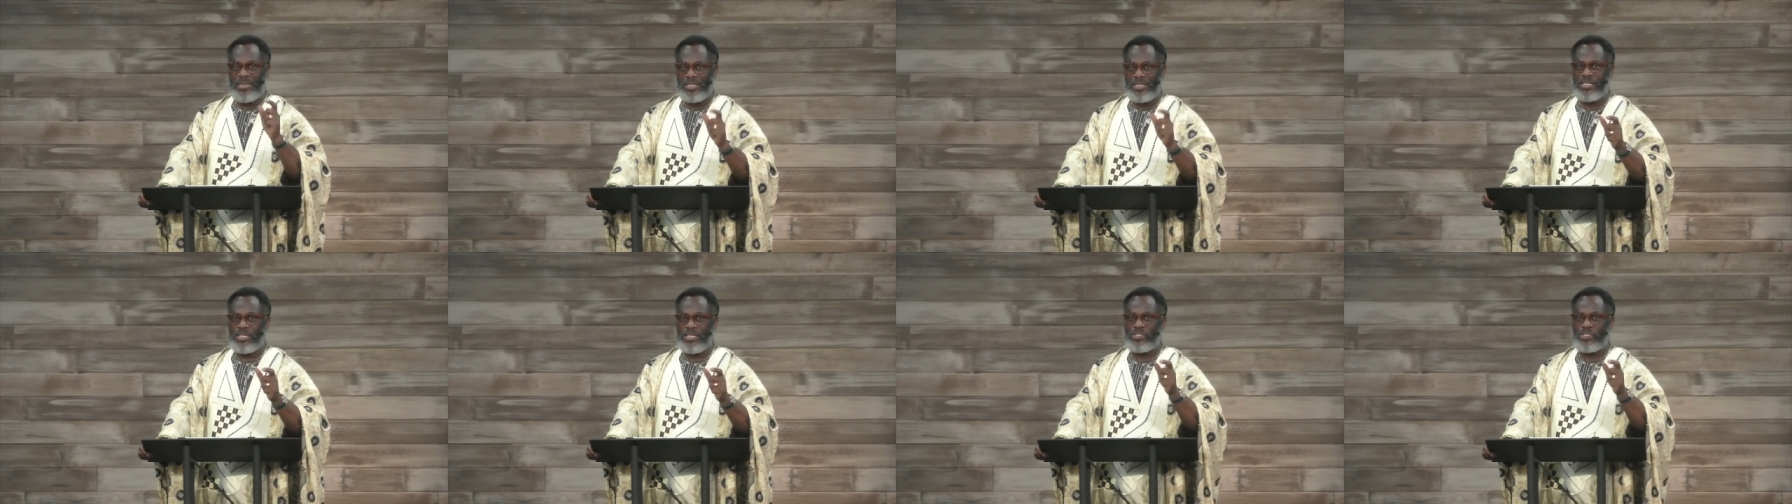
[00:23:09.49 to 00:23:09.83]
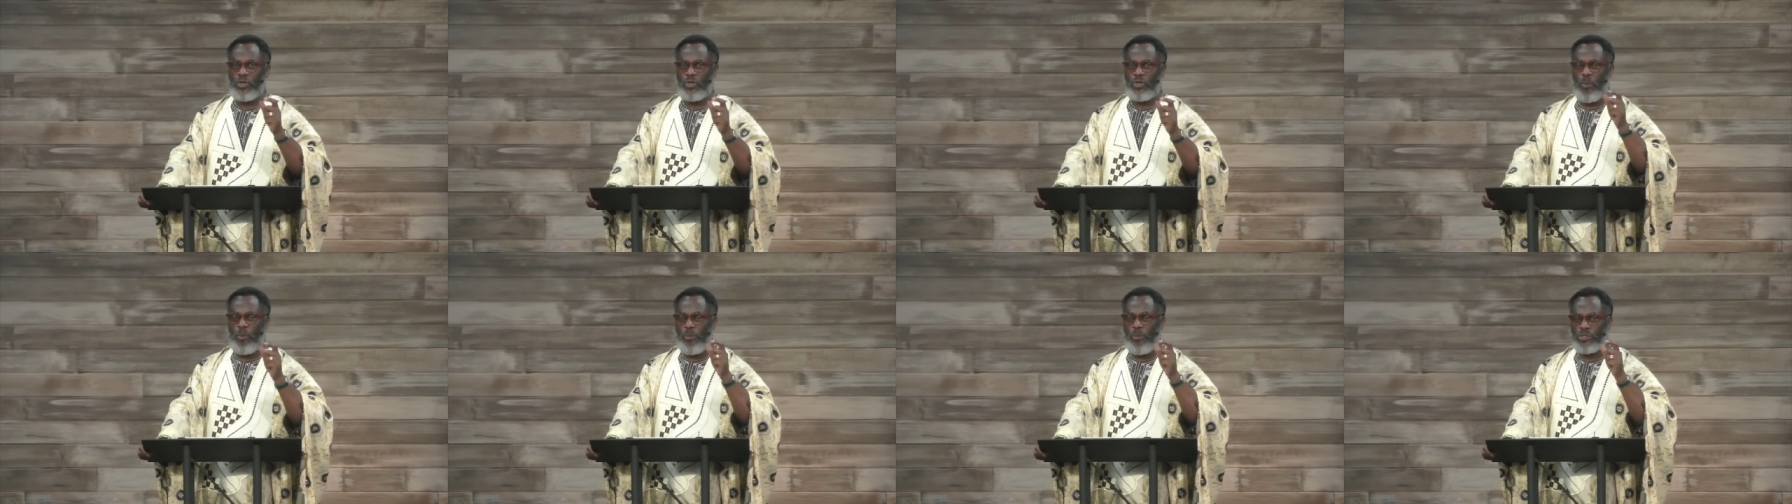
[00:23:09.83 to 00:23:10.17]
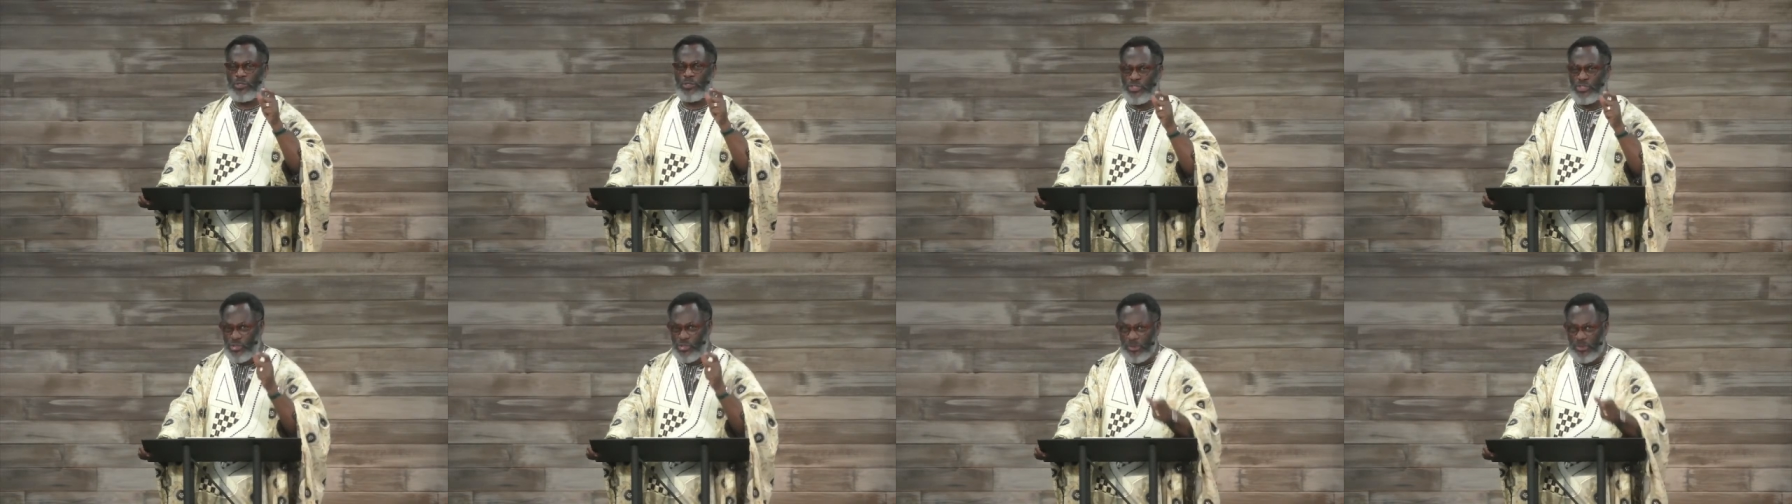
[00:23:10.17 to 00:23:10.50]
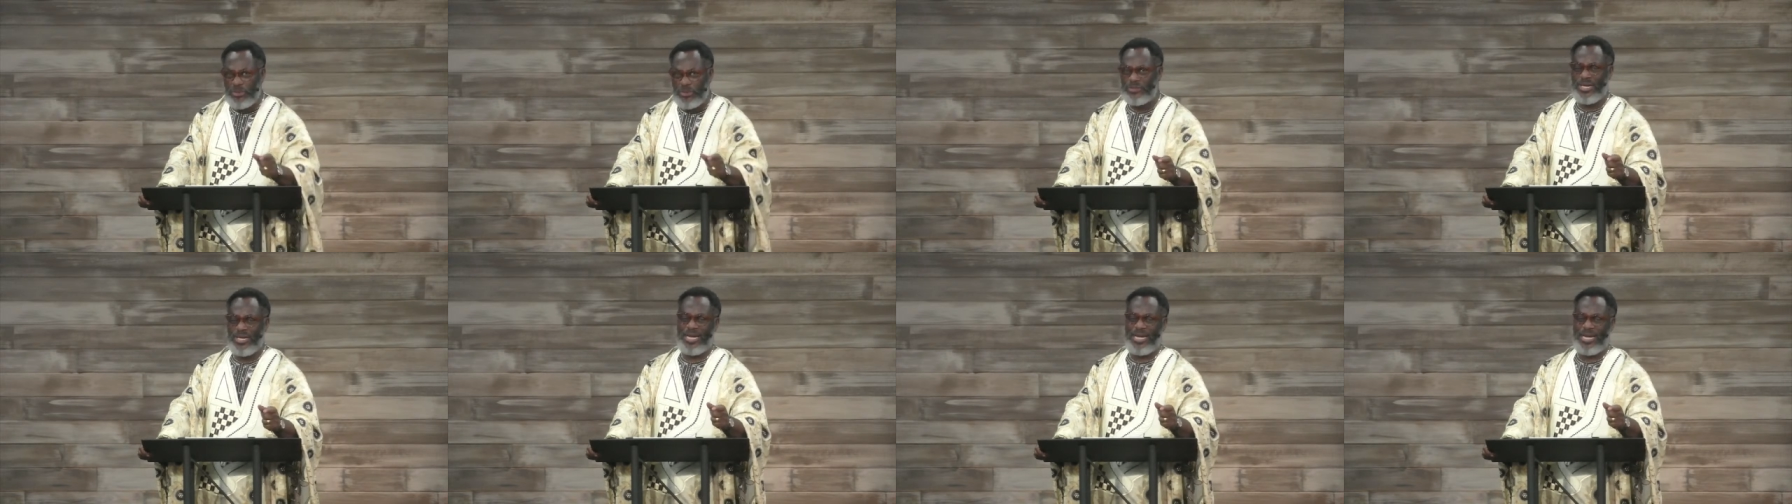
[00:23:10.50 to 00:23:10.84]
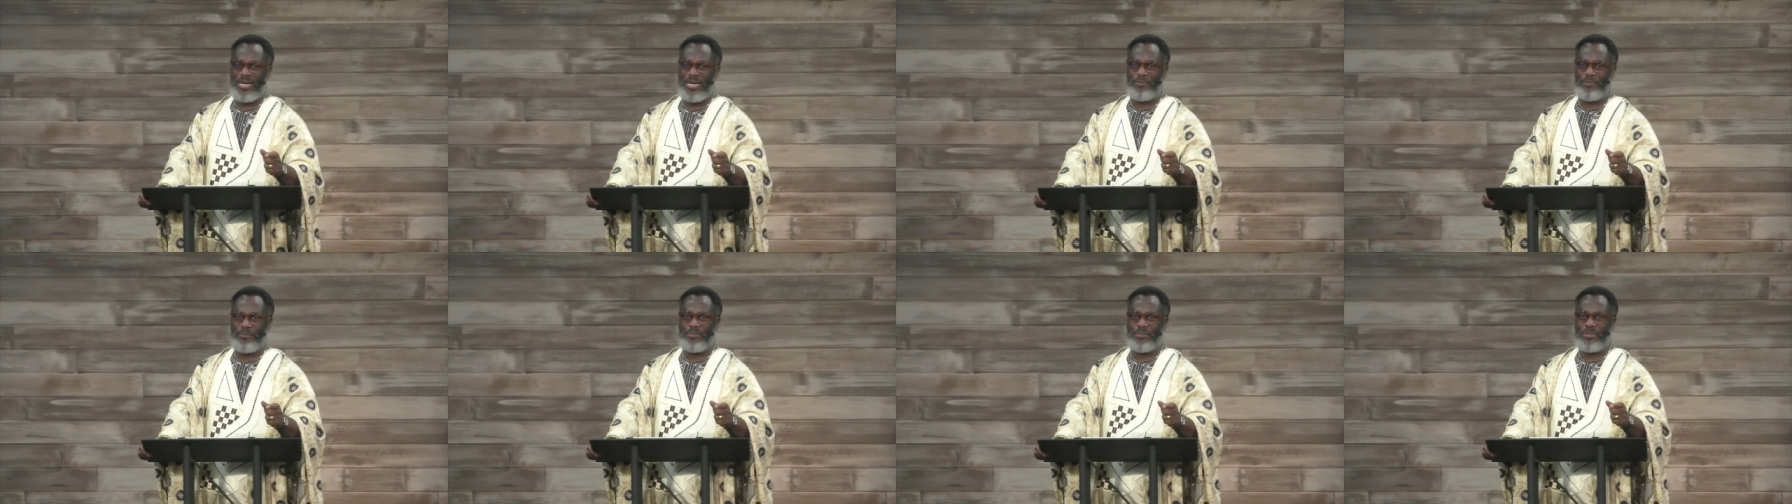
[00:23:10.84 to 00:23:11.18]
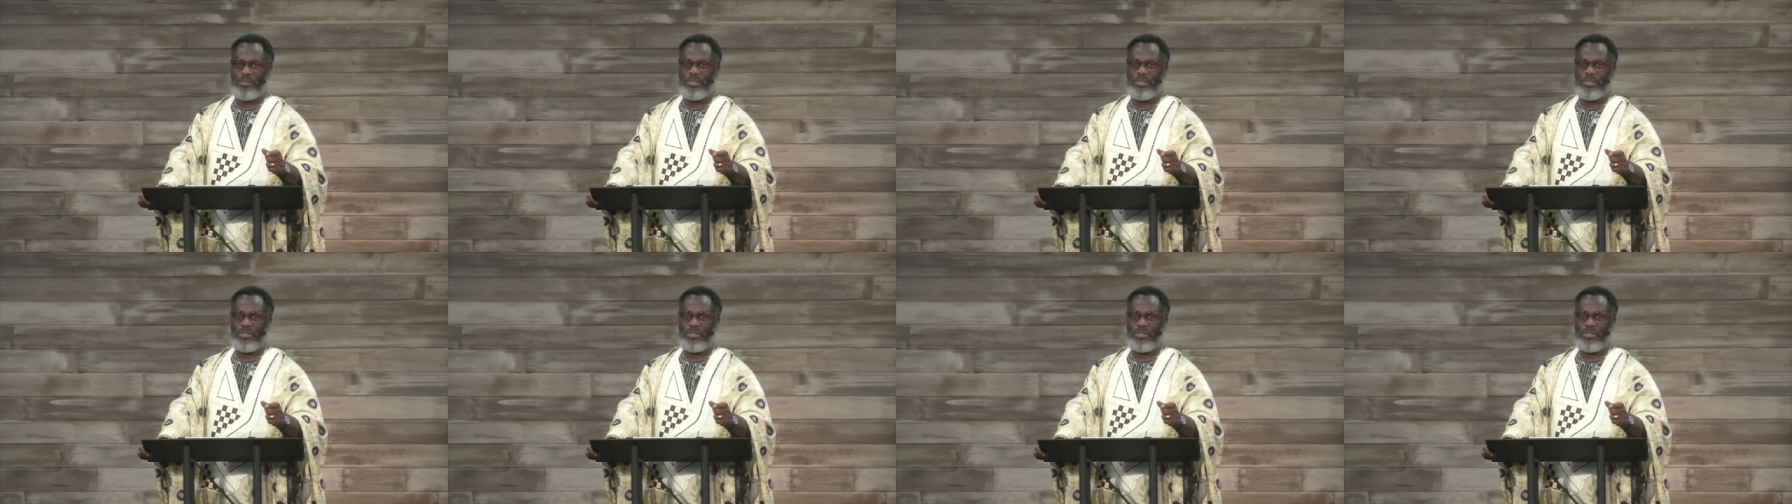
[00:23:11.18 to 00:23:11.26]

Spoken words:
this is an opportune time